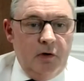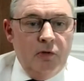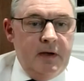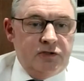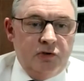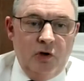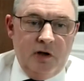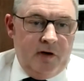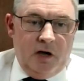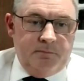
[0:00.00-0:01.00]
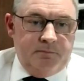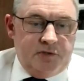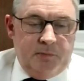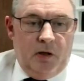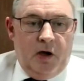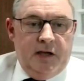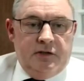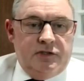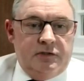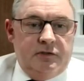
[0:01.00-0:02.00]
Almost all of our
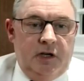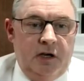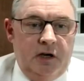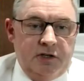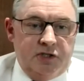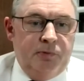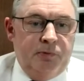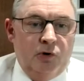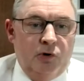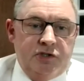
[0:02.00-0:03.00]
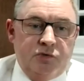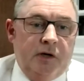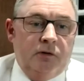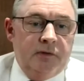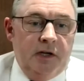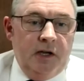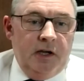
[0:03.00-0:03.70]
suppliers are supporting us as well.